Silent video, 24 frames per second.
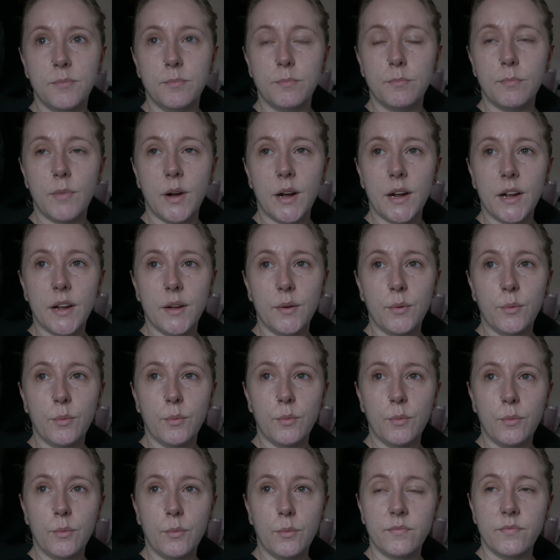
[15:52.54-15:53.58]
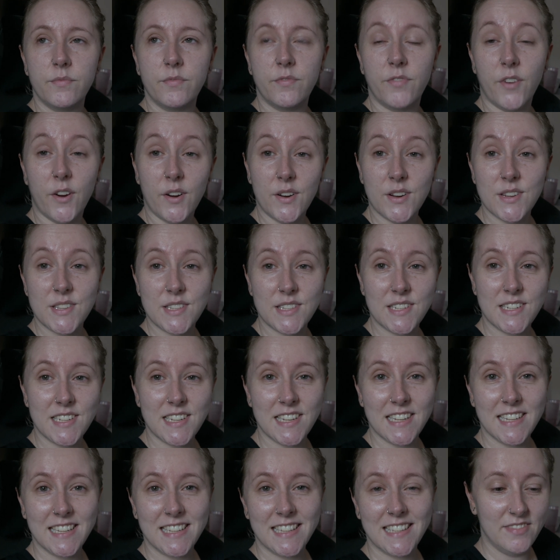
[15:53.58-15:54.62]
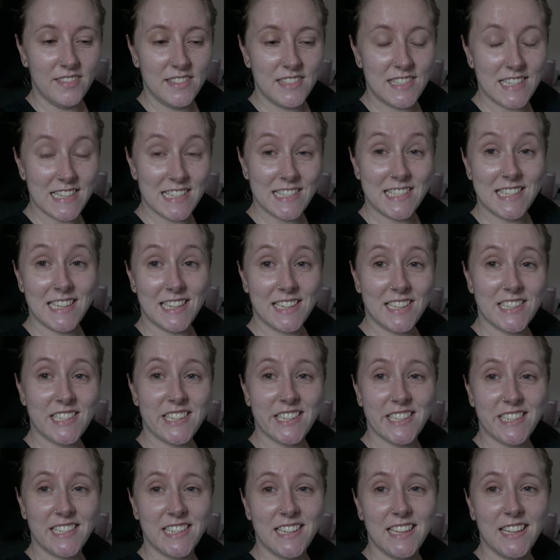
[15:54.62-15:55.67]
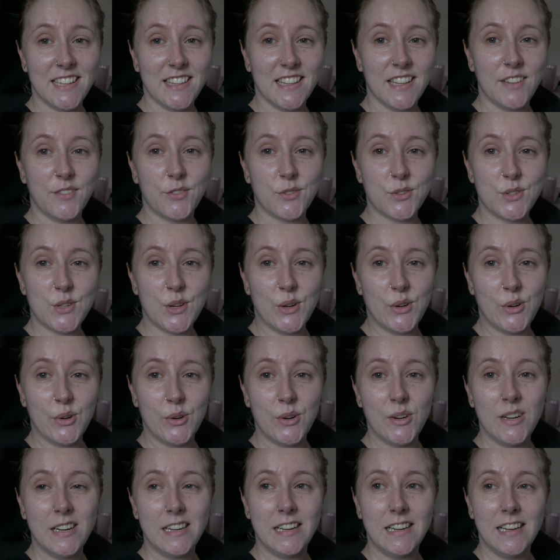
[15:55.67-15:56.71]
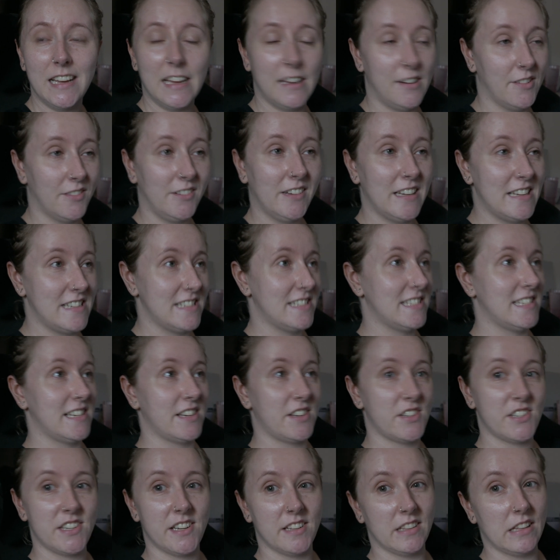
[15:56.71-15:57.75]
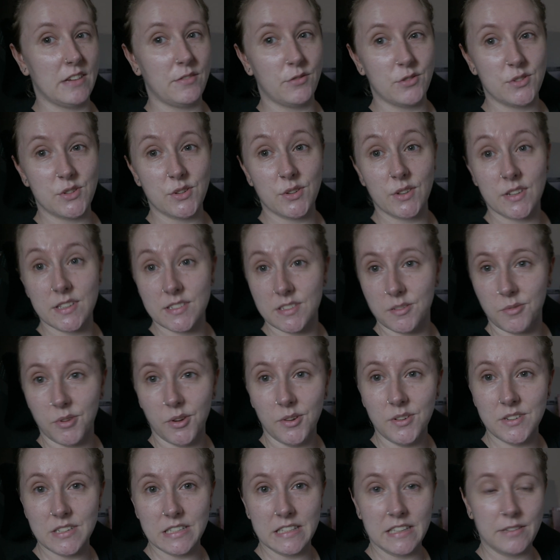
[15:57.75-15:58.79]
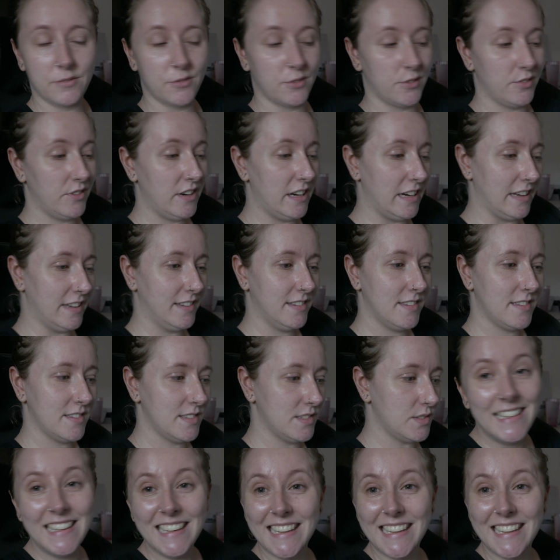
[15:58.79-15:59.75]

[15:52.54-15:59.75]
My first distinction in level 2, and only distinction in level 2 because I'm going to level 3 next.